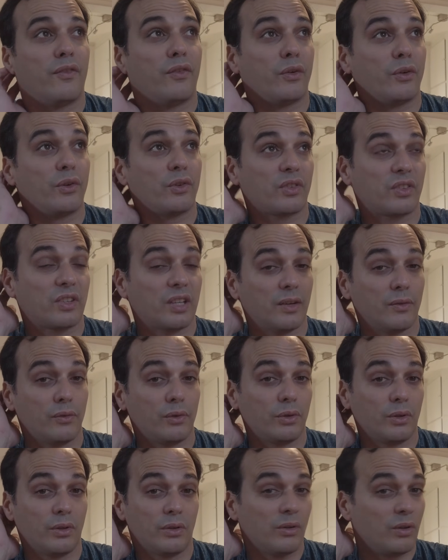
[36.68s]
for
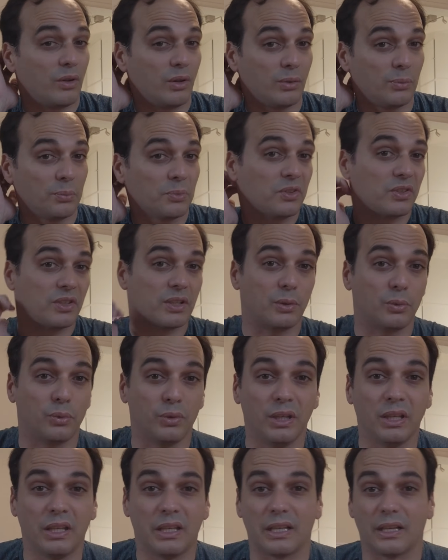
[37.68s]
almost a
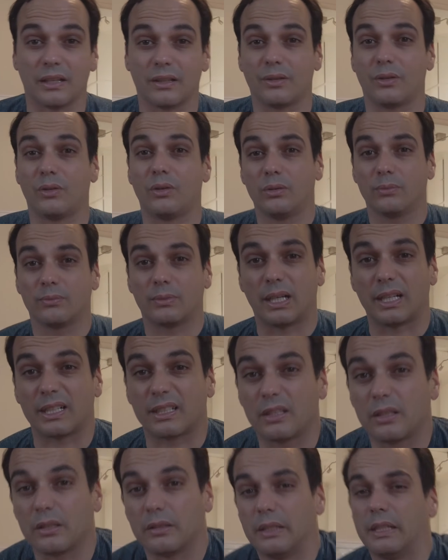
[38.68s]
week at home
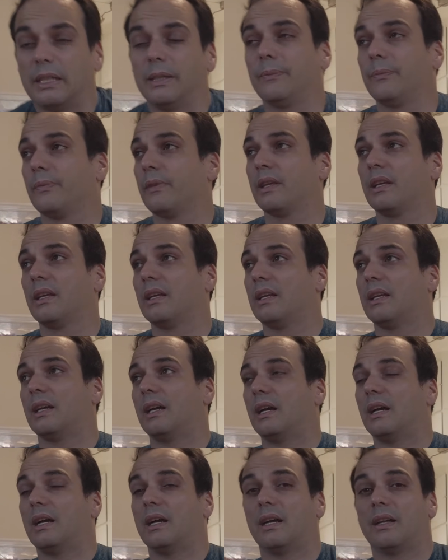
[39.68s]
actually,
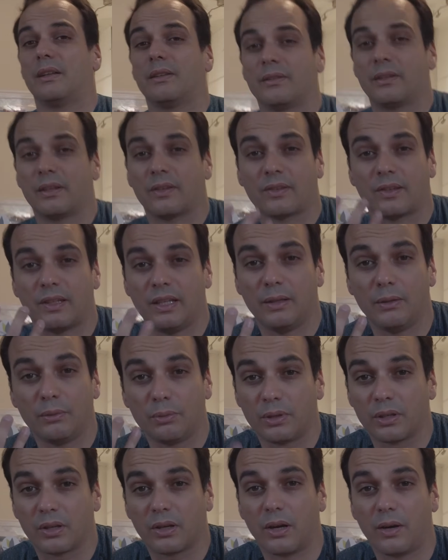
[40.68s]
and still
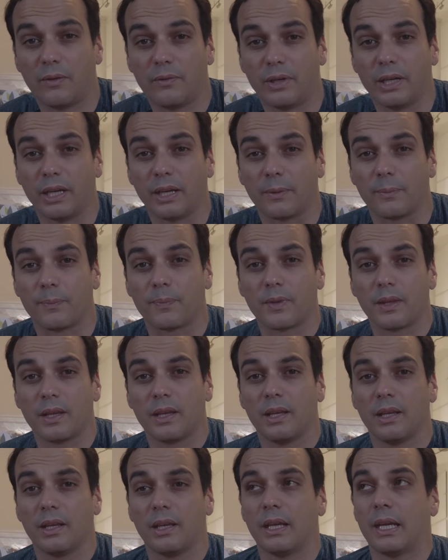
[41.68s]
recovering.
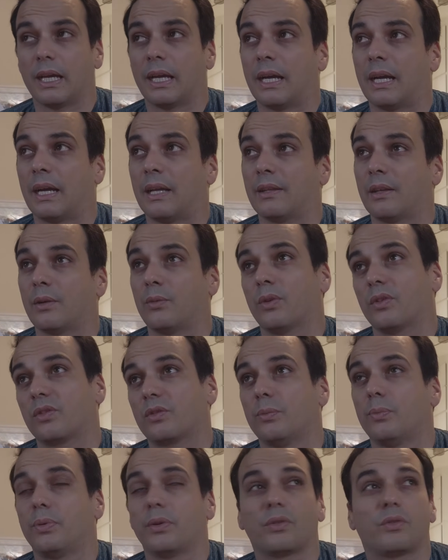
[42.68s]
And I was
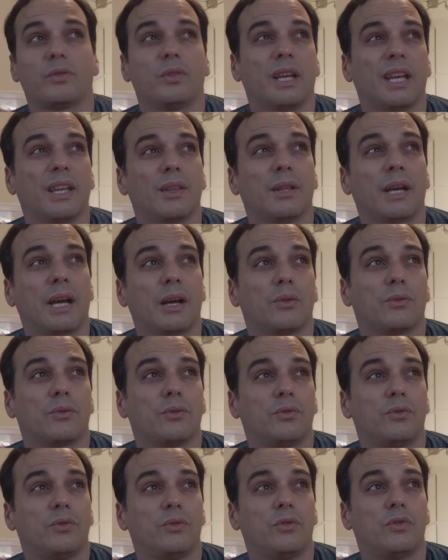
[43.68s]
supposed to head out
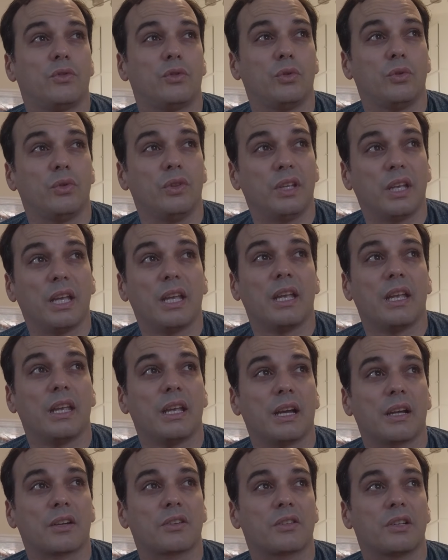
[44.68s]

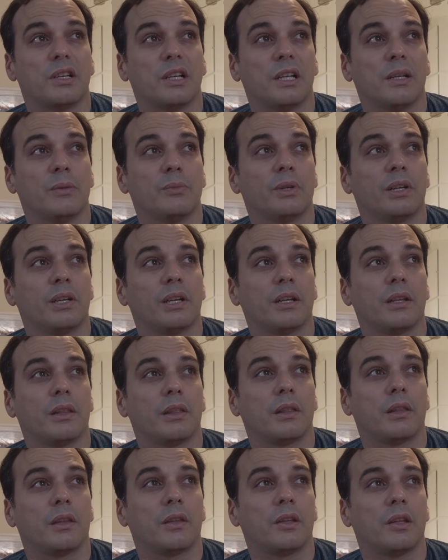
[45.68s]
today actually, but
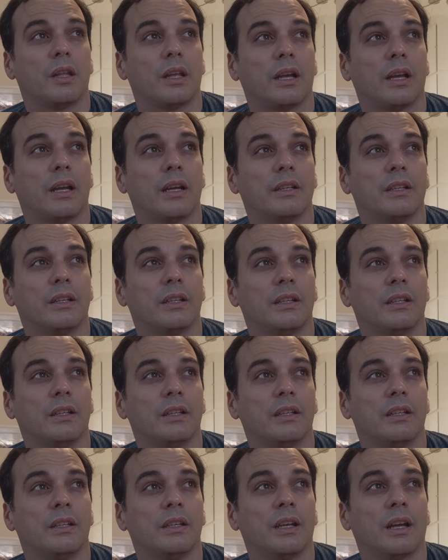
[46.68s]

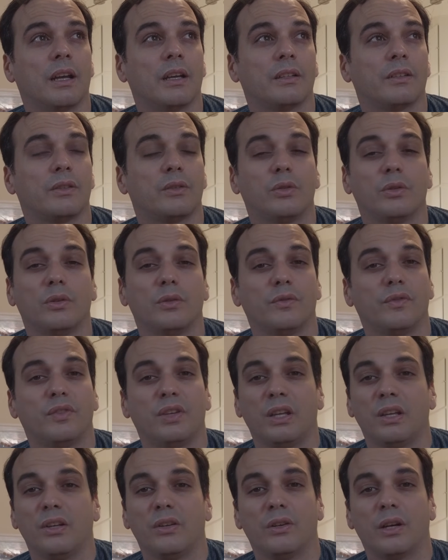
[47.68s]
I couldn't
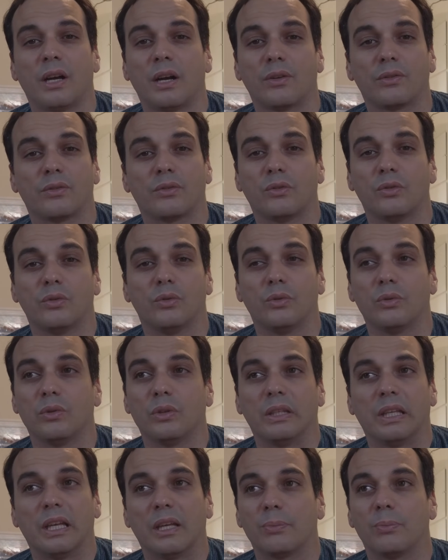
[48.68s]
figure out
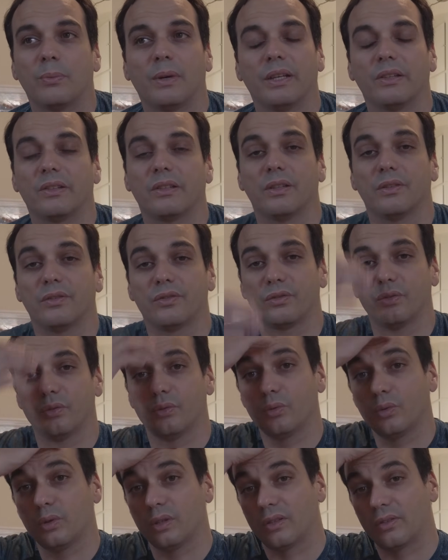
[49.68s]
to get myself to
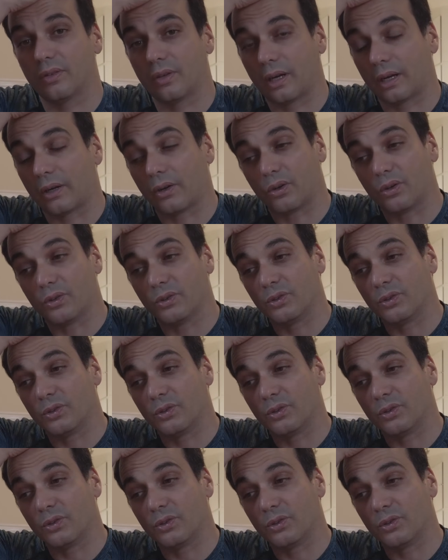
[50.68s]
do it. So I'm